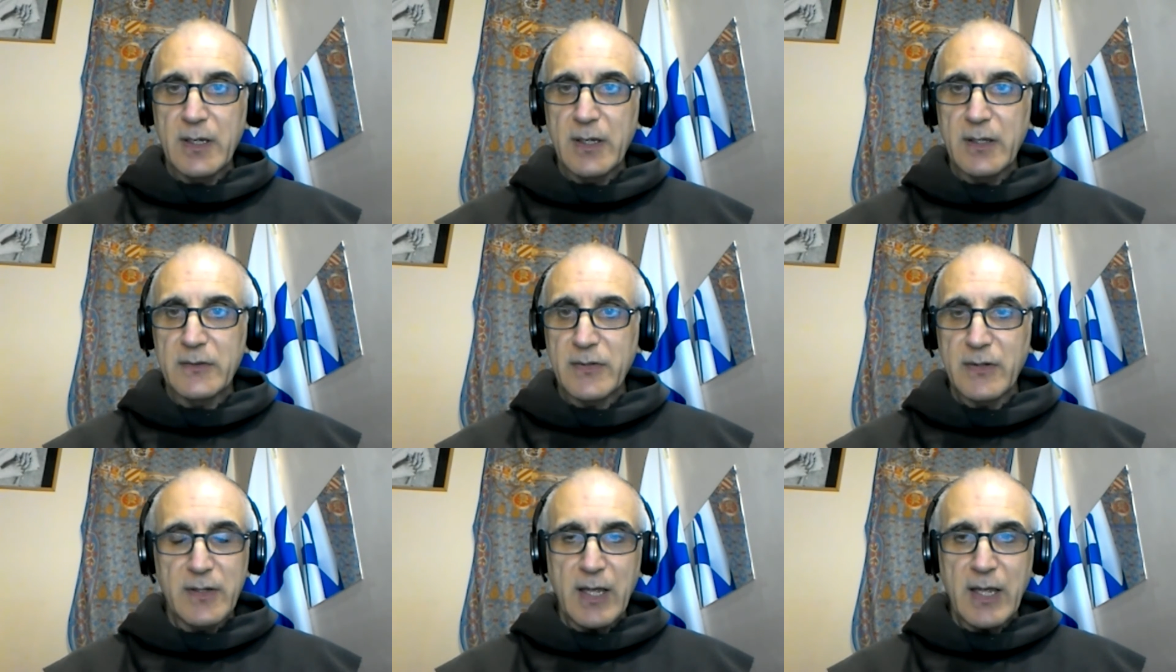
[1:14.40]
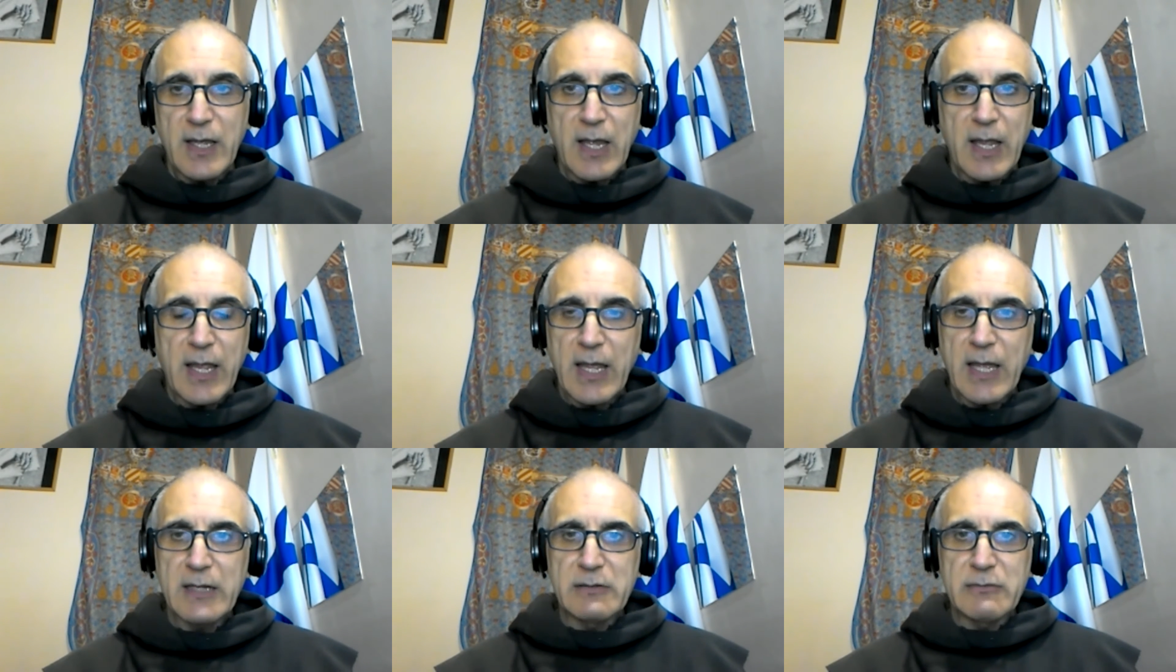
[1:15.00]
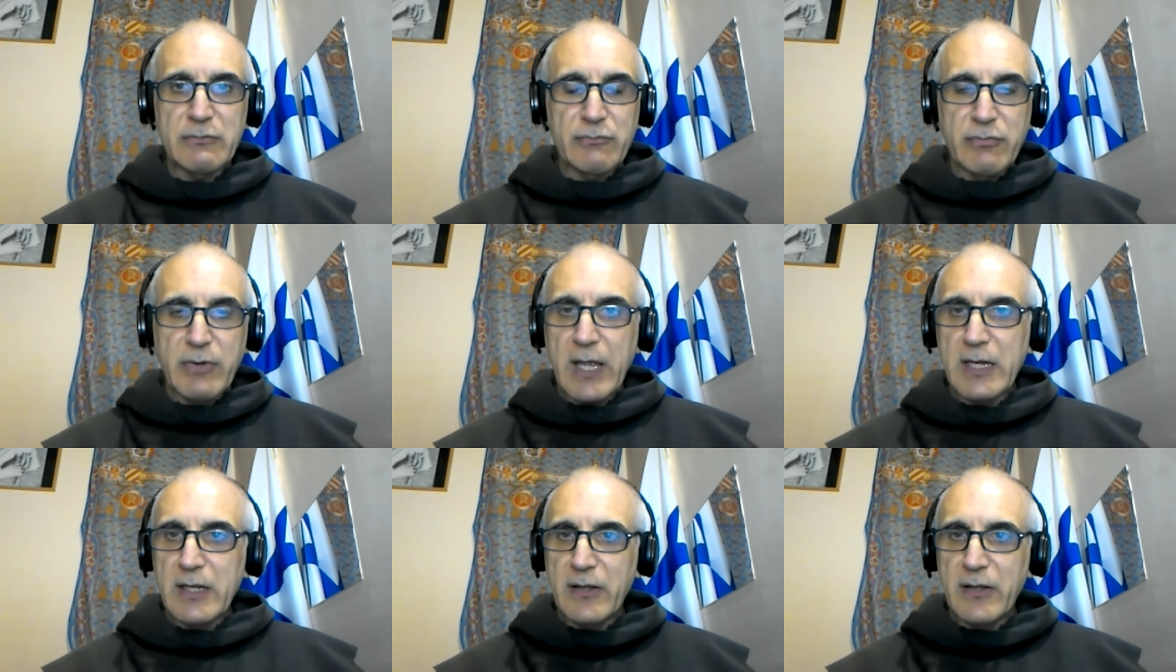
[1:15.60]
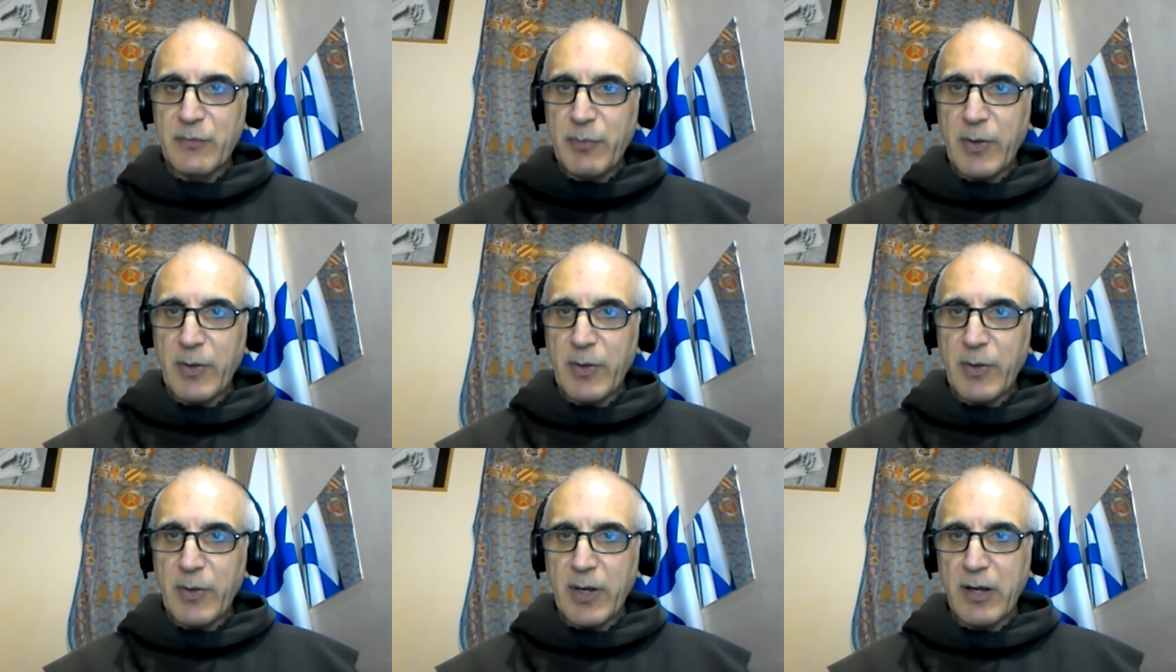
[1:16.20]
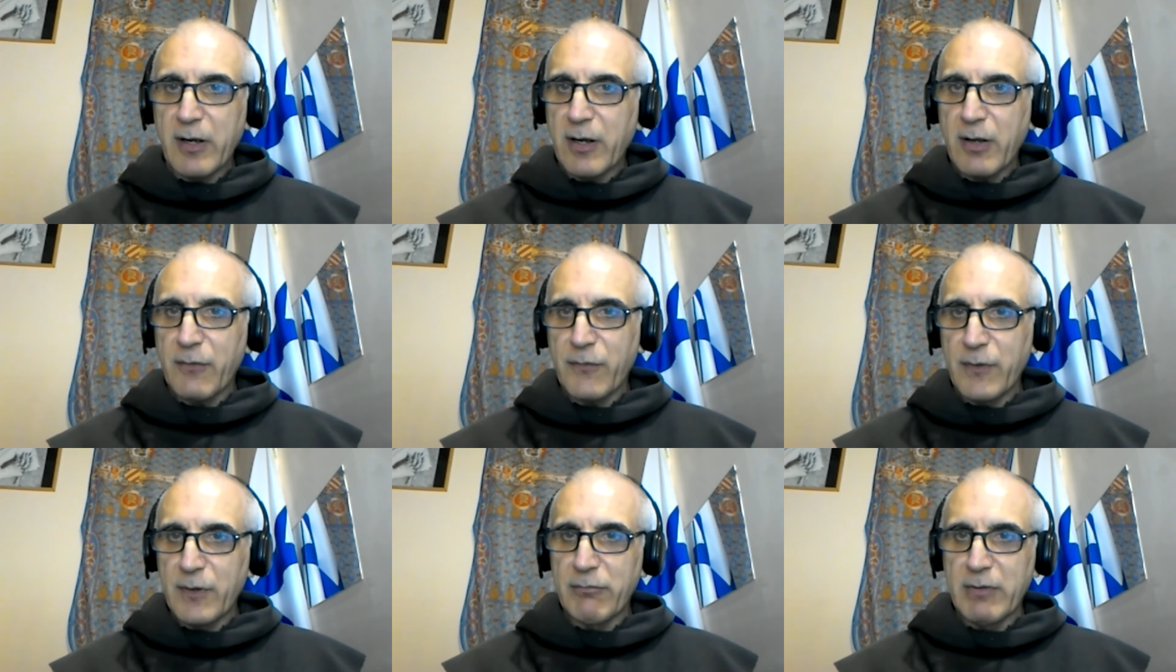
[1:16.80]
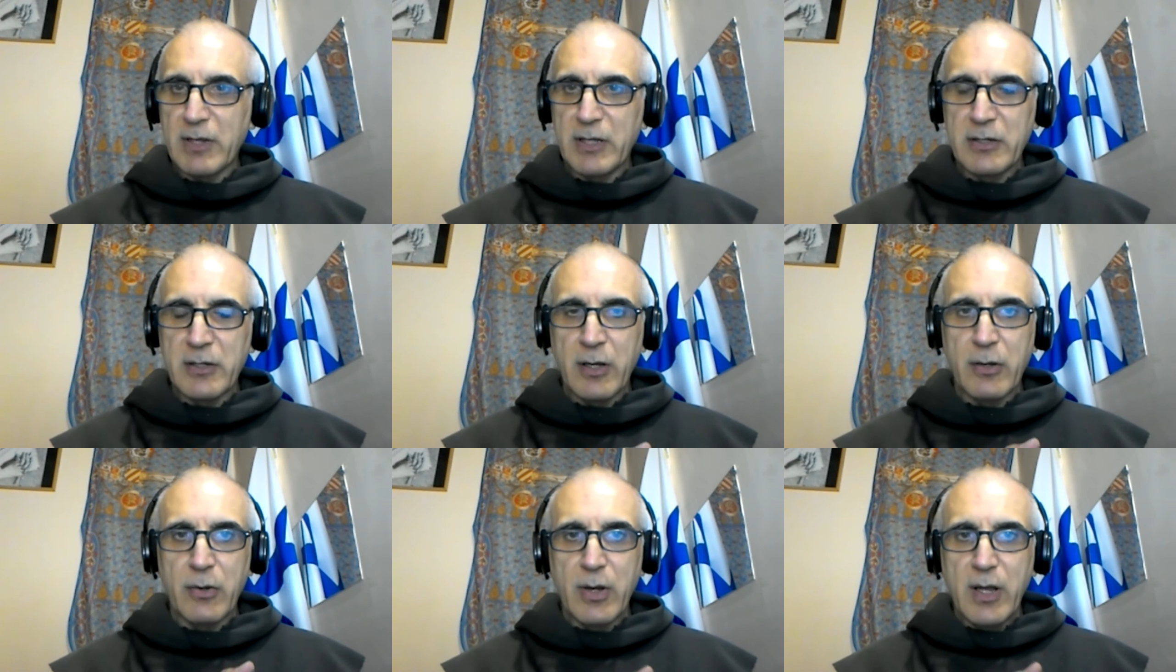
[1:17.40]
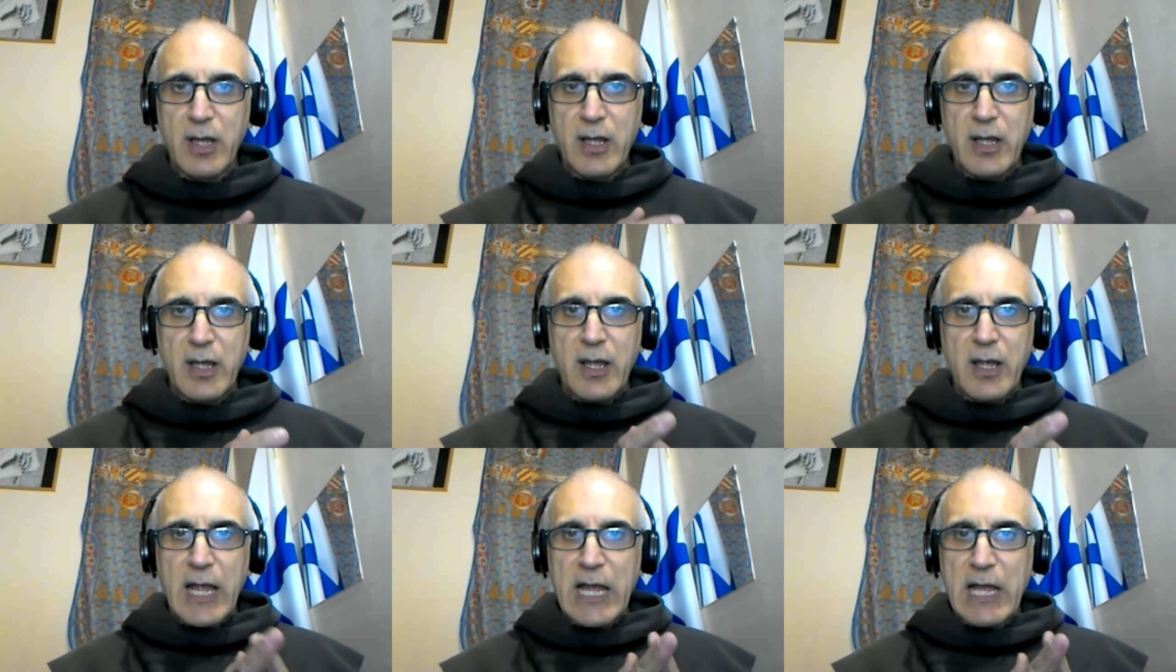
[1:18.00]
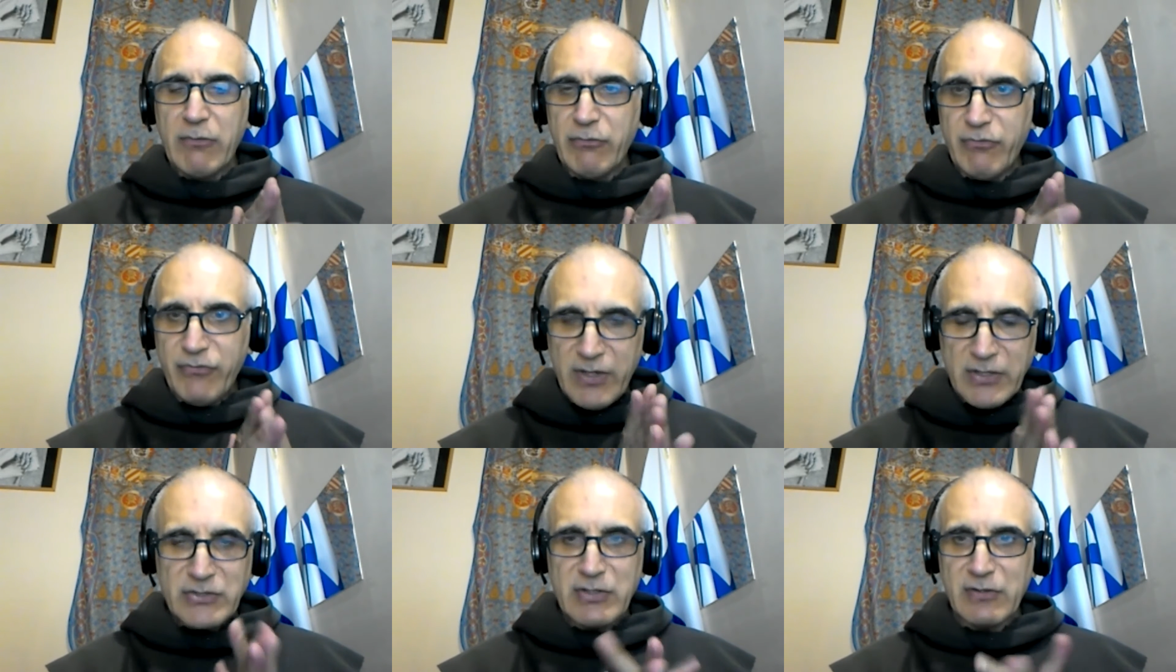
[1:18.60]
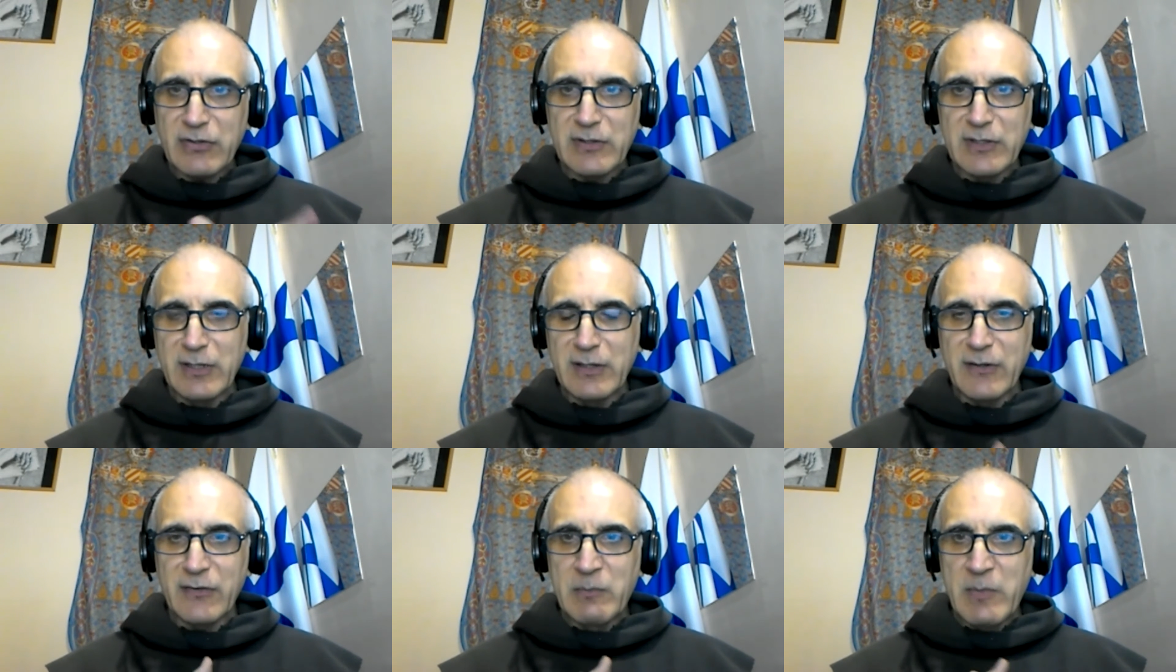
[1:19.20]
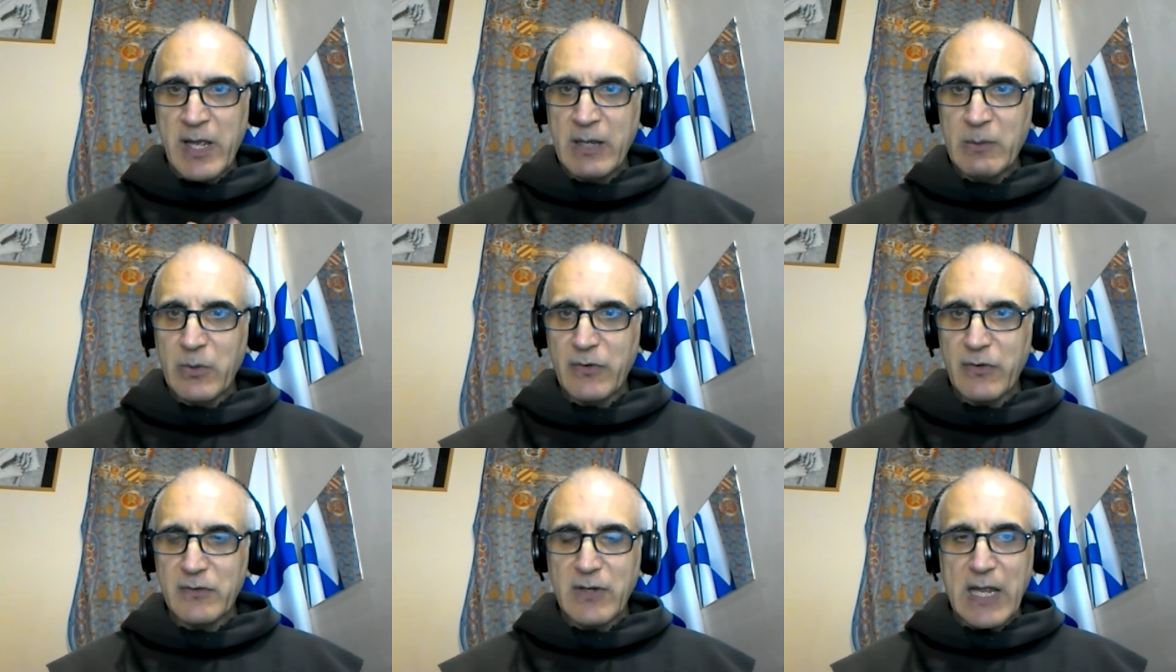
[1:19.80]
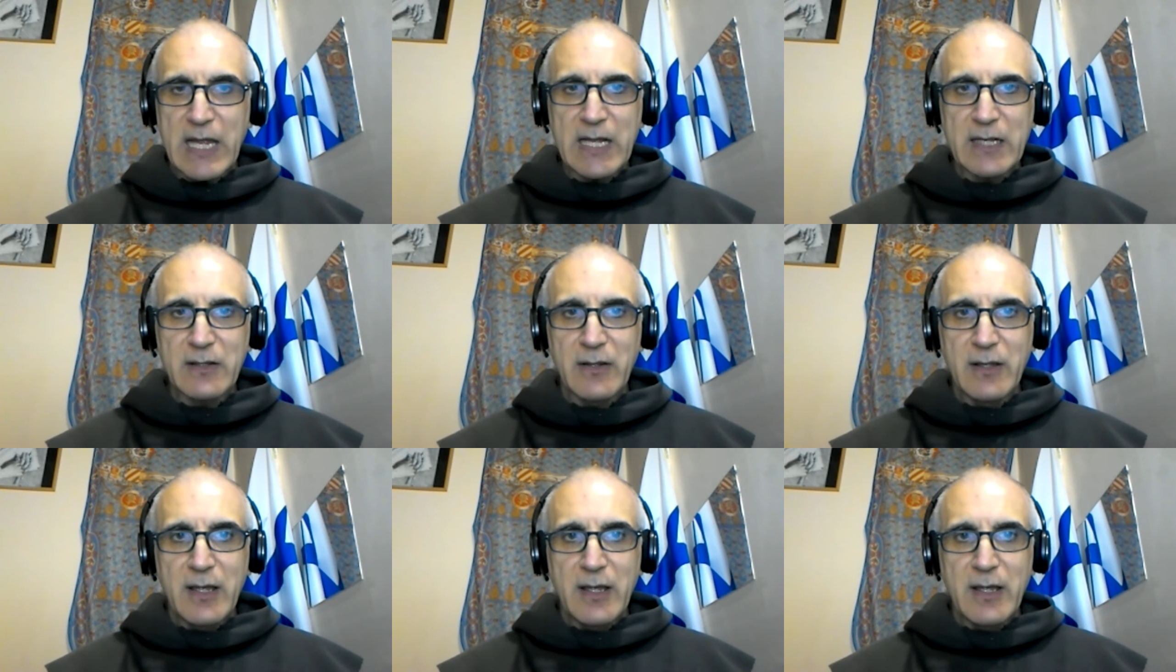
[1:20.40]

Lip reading: today, I hadn't read his biography to really know how viciously this man was attacked,